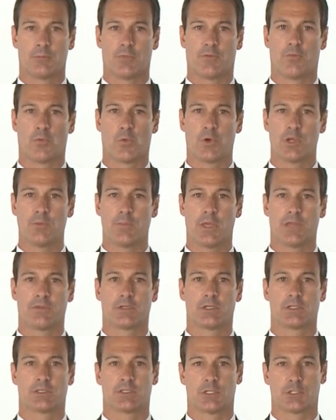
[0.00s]
Before you make
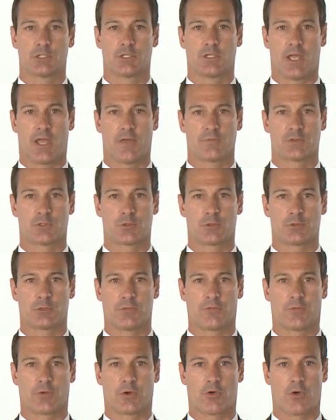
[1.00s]
the decision to have
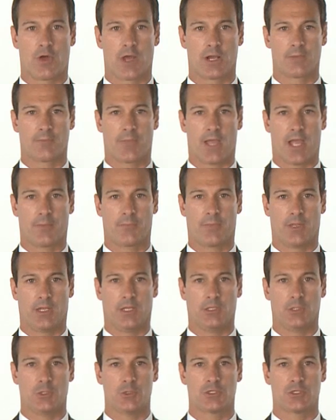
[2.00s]
surgery for chronic back pain,